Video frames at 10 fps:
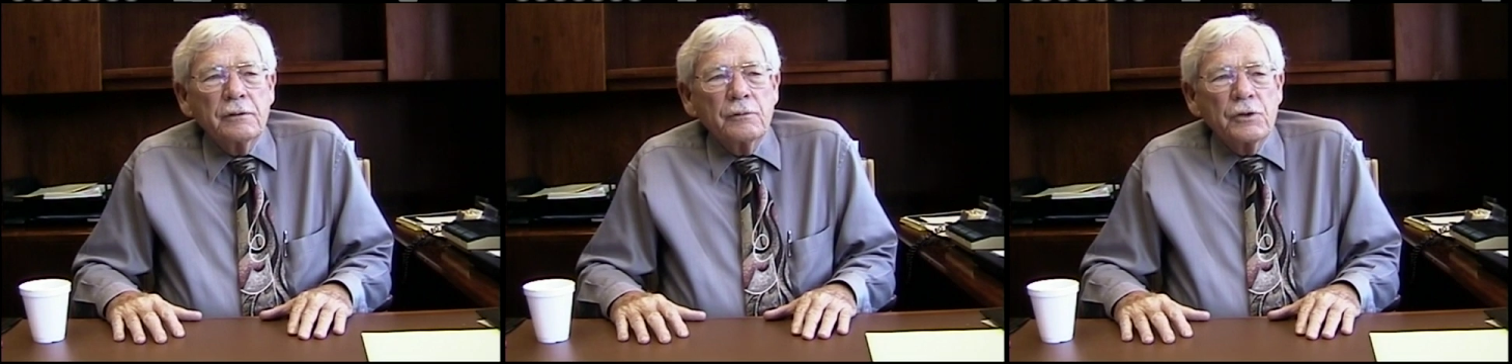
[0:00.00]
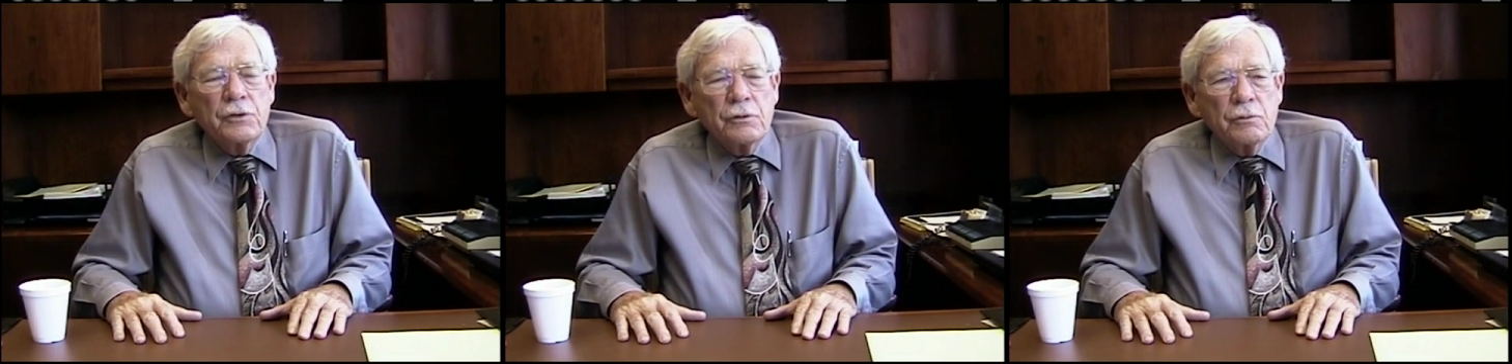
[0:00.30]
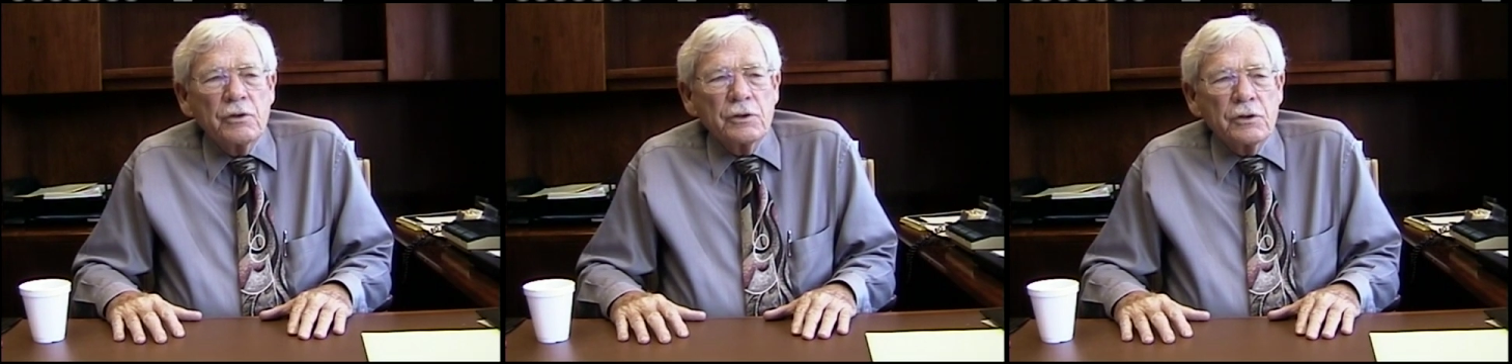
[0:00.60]
which,
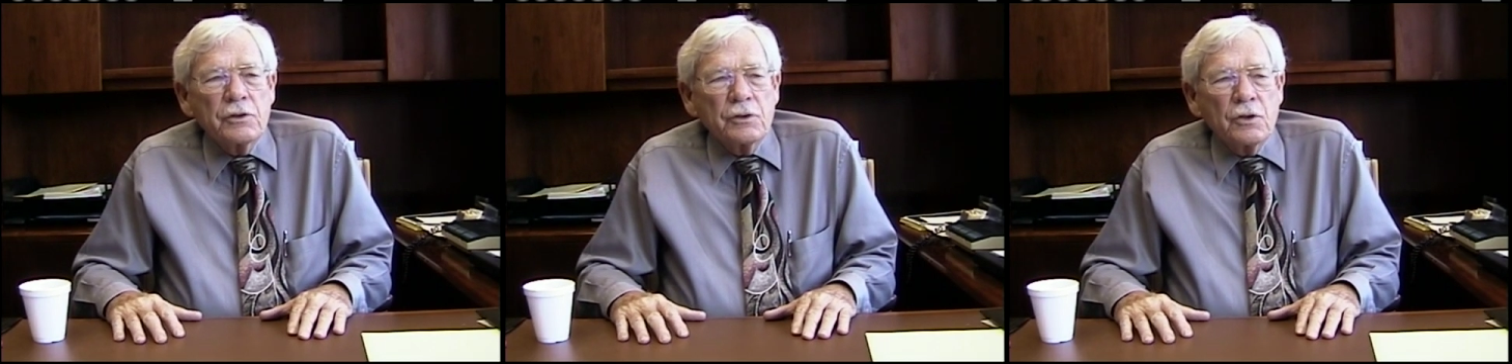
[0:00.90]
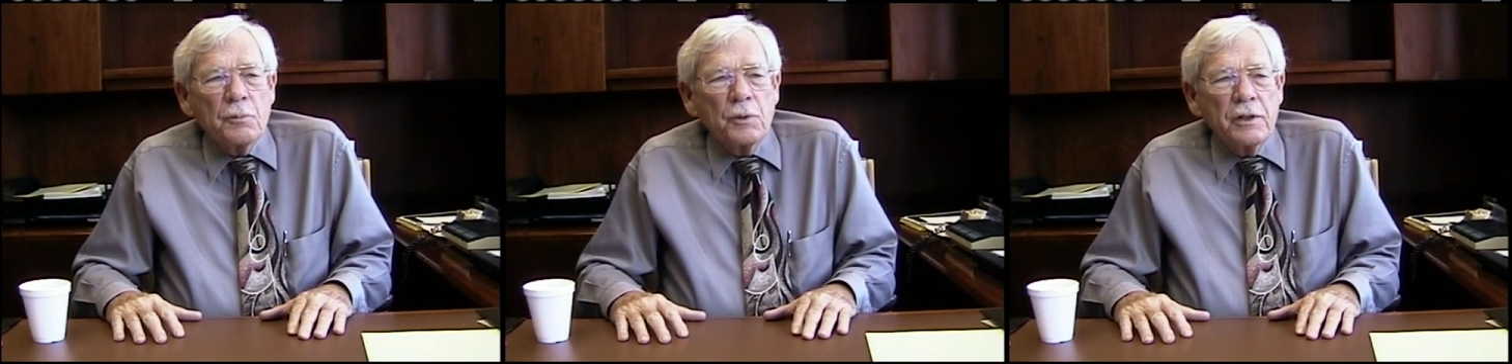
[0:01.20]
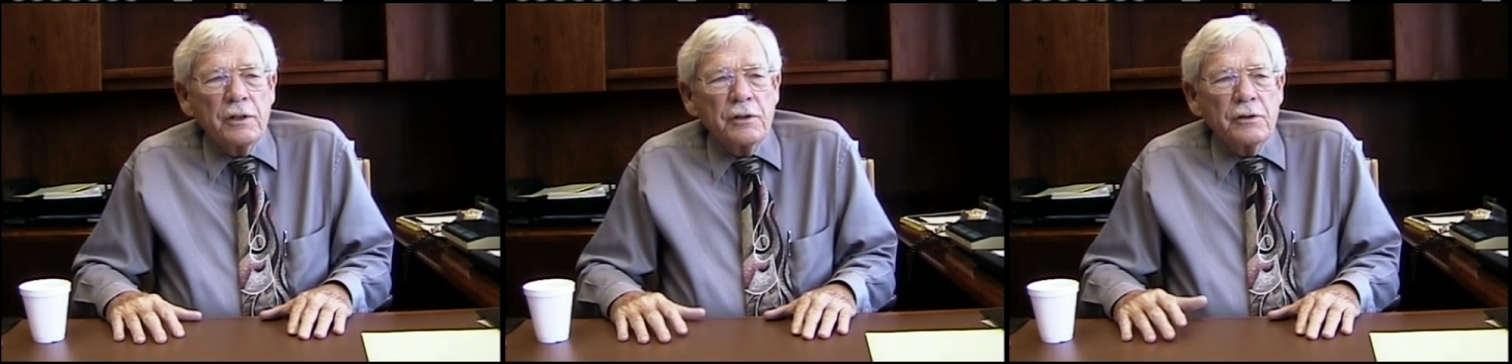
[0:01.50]
which is
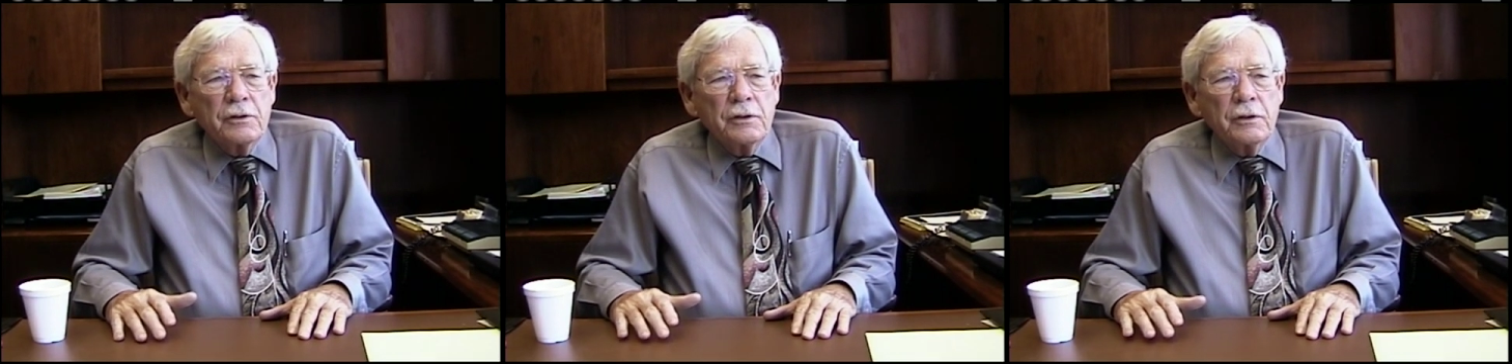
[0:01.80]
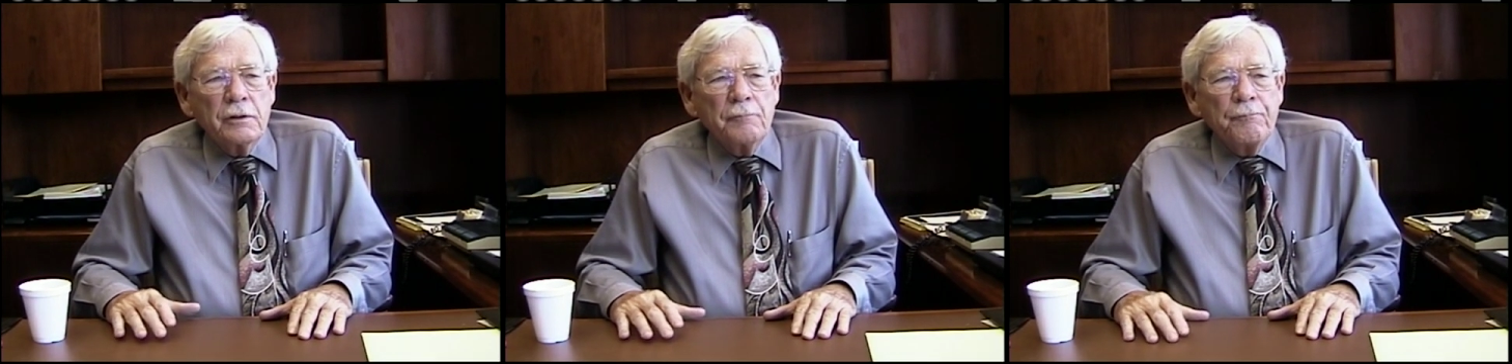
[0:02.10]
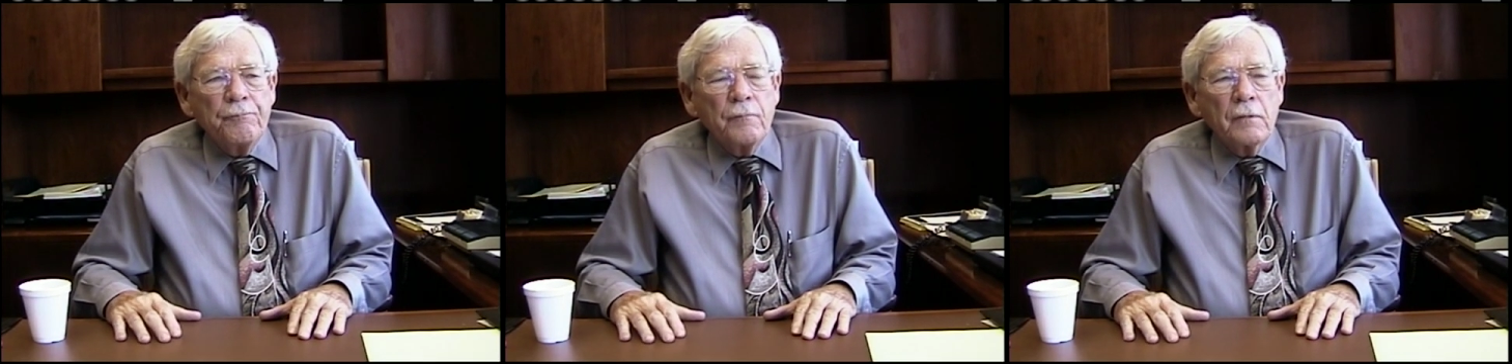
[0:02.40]
incorporated in the
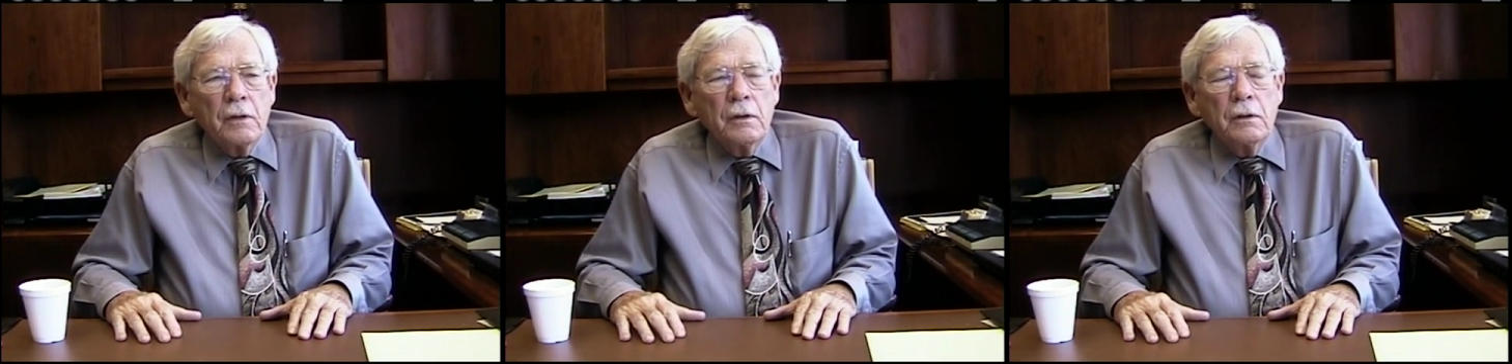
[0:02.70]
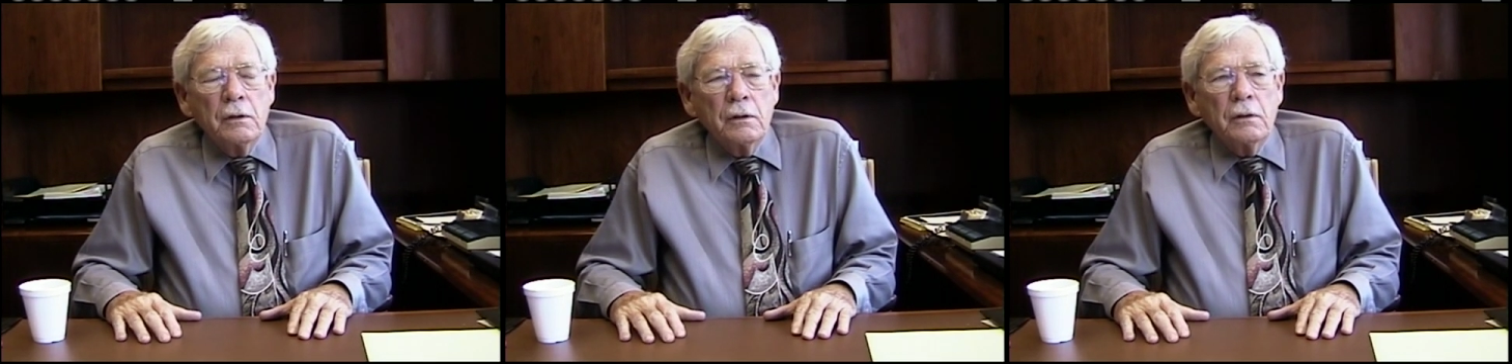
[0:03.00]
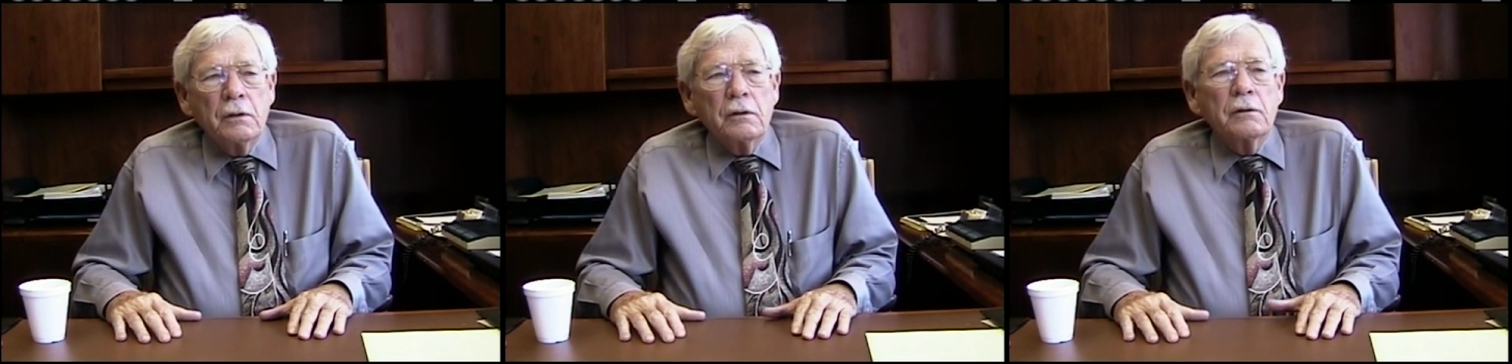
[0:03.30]

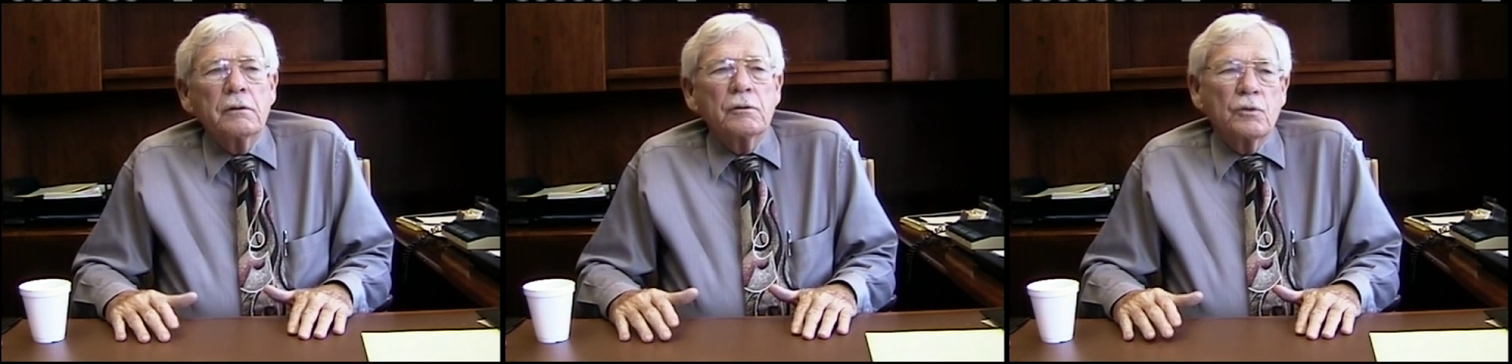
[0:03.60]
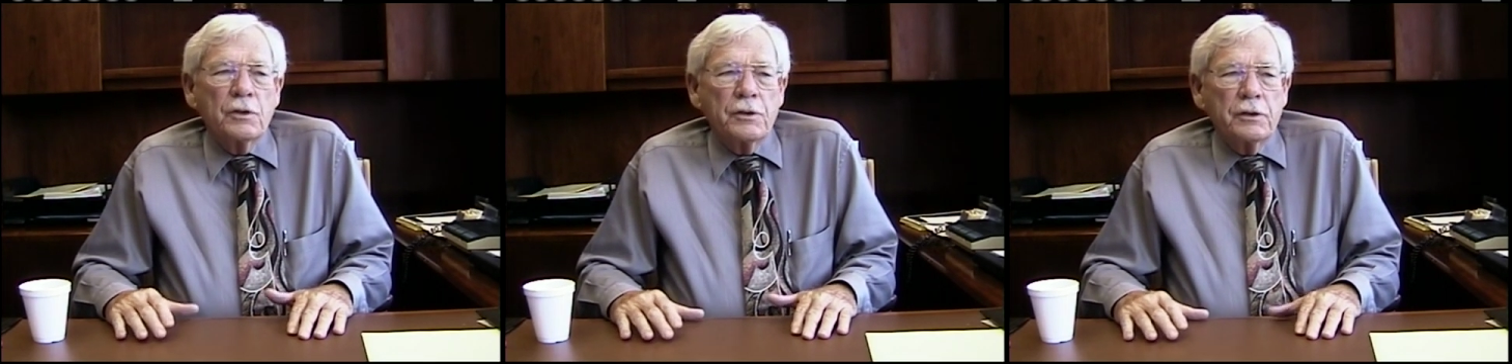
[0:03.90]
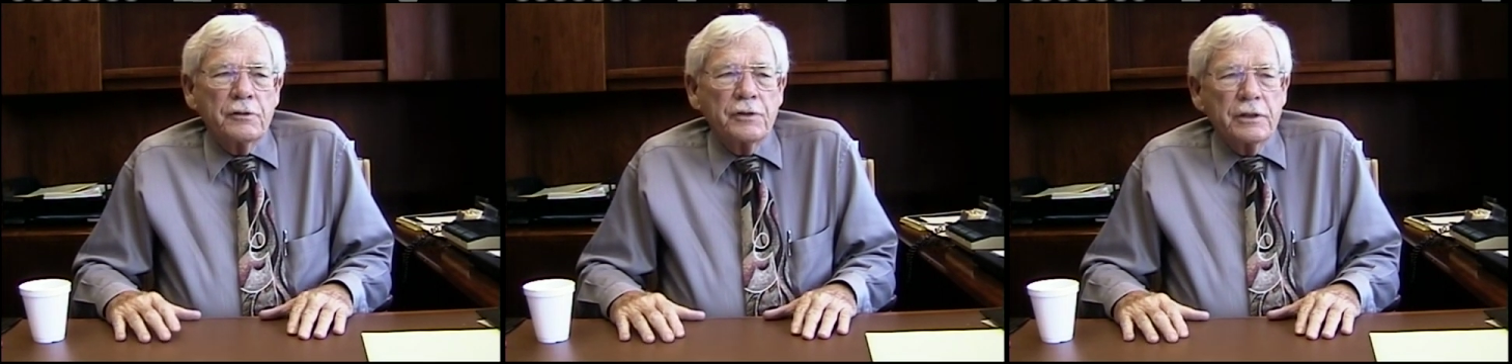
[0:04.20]
uh, water
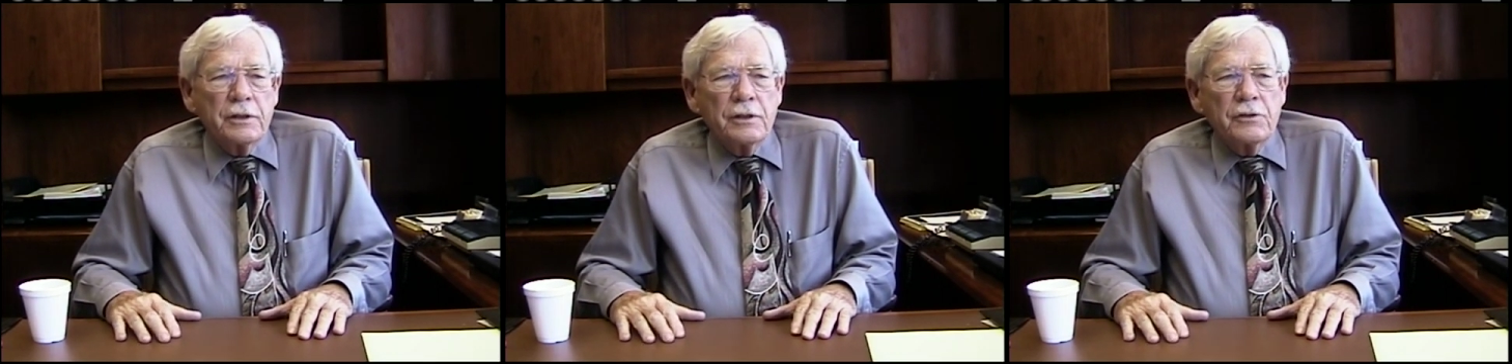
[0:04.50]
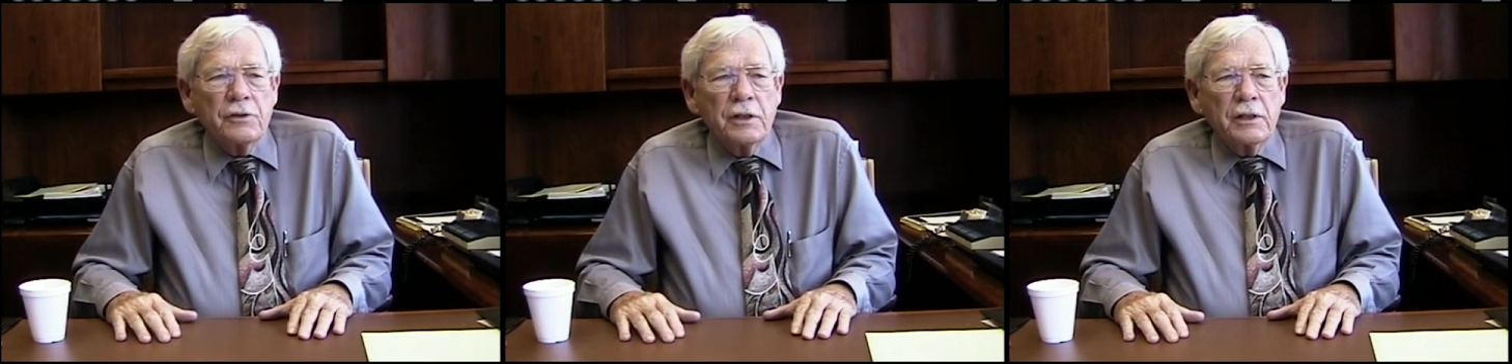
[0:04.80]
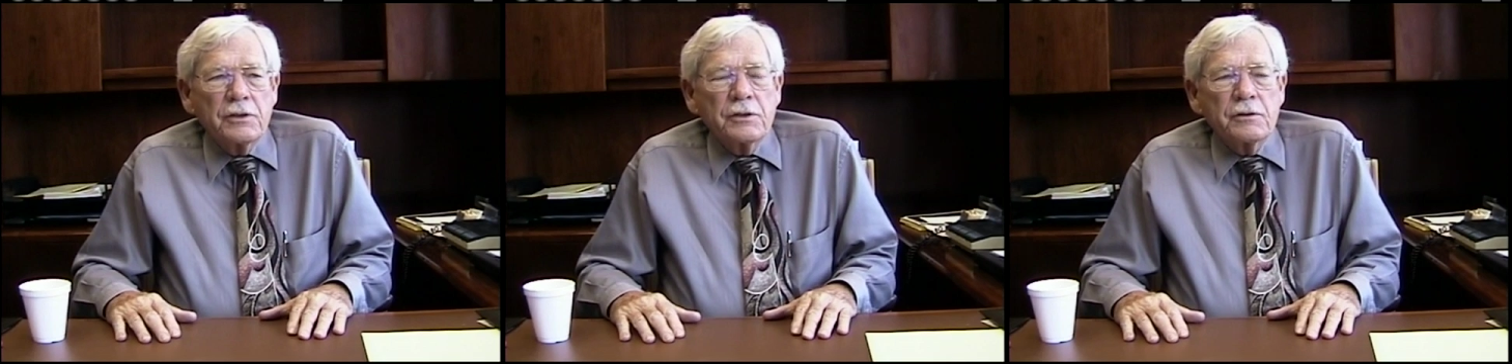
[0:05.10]
delivery
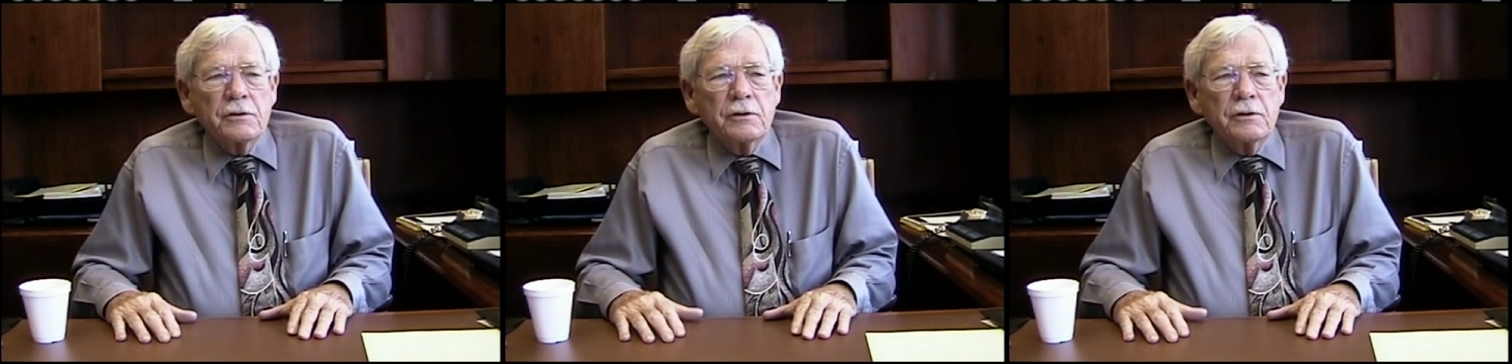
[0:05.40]
contracts,